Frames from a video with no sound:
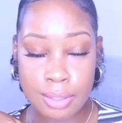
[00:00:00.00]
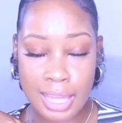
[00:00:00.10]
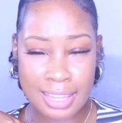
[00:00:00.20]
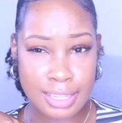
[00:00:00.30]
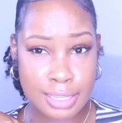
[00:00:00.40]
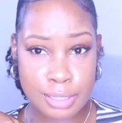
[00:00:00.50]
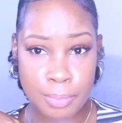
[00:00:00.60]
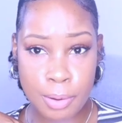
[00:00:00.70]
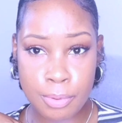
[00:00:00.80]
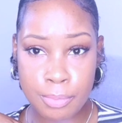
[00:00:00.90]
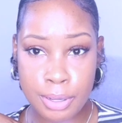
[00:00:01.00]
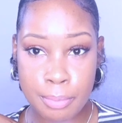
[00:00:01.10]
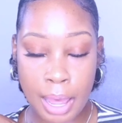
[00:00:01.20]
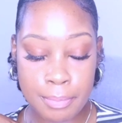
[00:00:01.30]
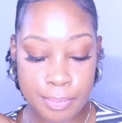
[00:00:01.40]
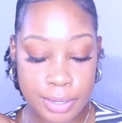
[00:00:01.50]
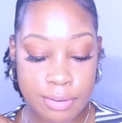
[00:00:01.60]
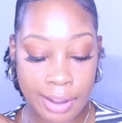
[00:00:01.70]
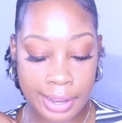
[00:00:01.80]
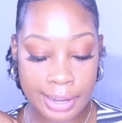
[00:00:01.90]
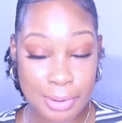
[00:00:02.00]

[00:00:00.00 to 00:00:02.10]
I think it's a purple book, but I'm gonna put it right here.